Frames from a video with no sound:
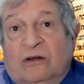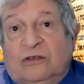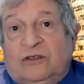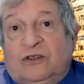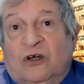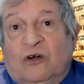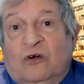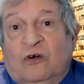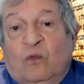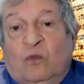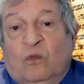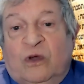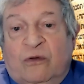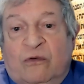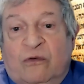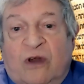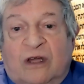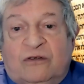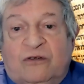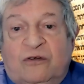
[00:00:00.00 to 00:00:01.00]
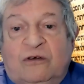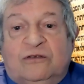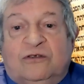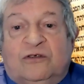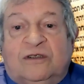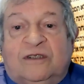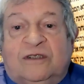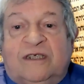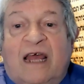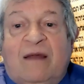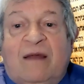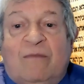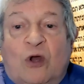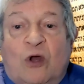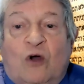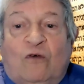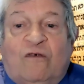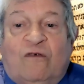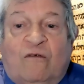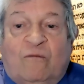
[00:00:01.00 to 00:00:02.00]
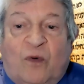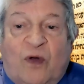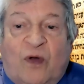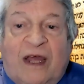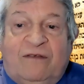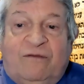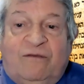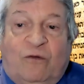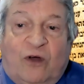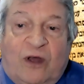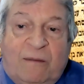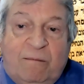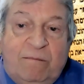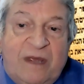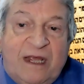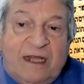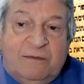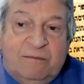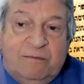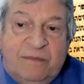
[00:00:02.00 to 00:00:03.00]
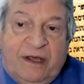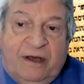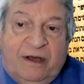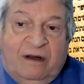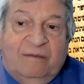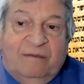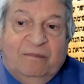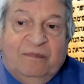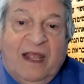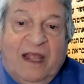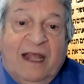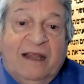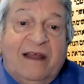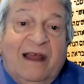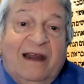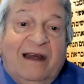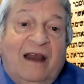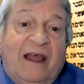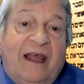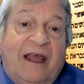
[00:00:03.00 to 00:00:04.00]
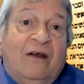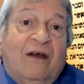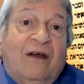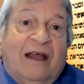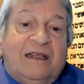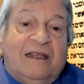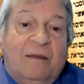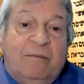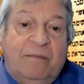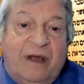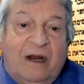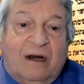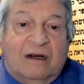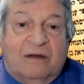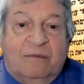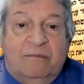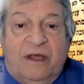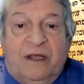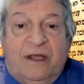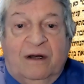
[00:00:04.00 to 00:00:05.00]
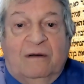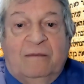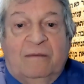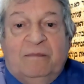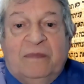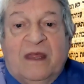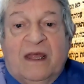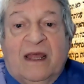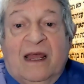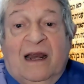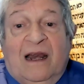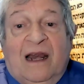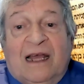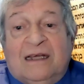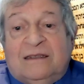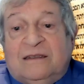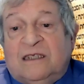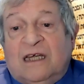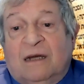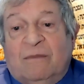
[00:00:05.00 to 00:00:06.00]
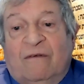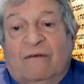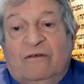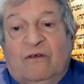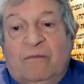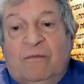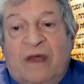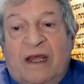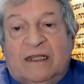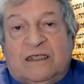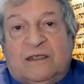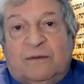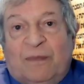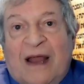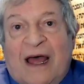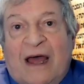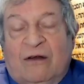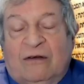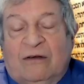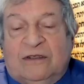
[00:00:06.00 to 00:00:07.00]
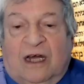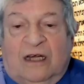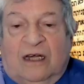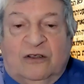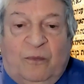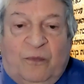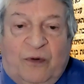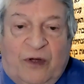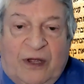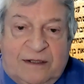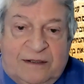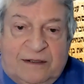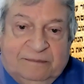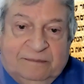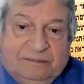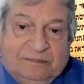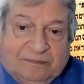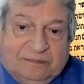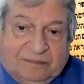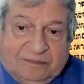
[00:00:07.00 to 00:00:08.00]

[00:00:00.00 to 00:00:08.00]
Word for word: Also, we do not use the same loaf of bread for a meat meal and then later at a milk meal, lest some of the meat splatters on the bread.